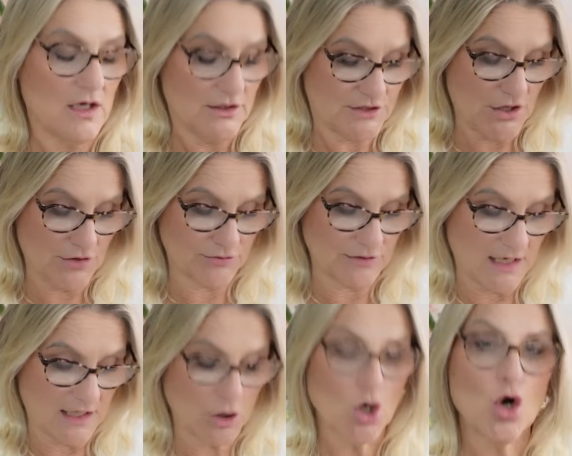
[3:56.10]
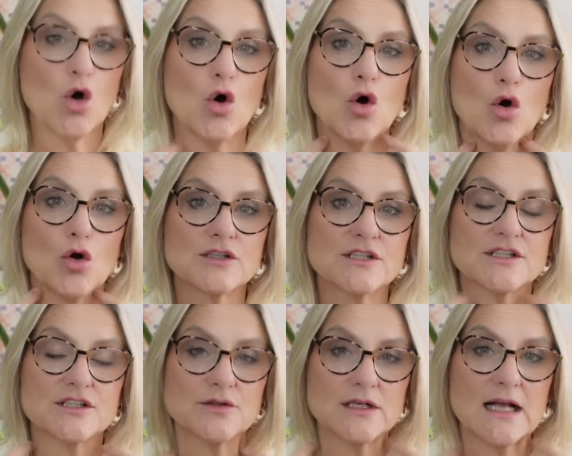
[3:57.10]
turtleneck, or to
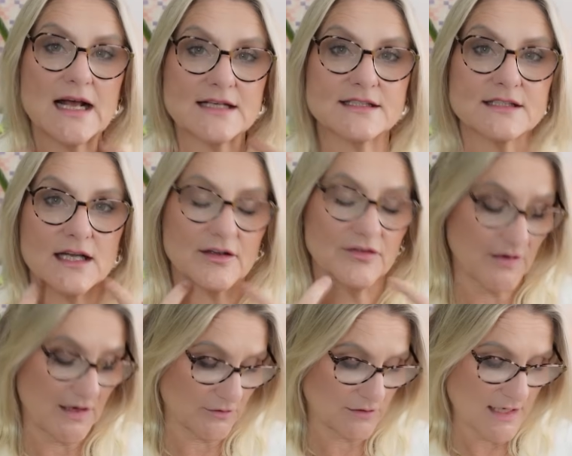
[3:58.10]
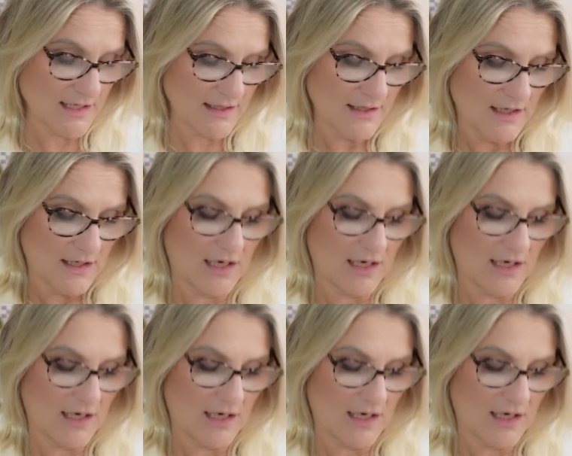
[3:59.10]
do it as like a funnel neck.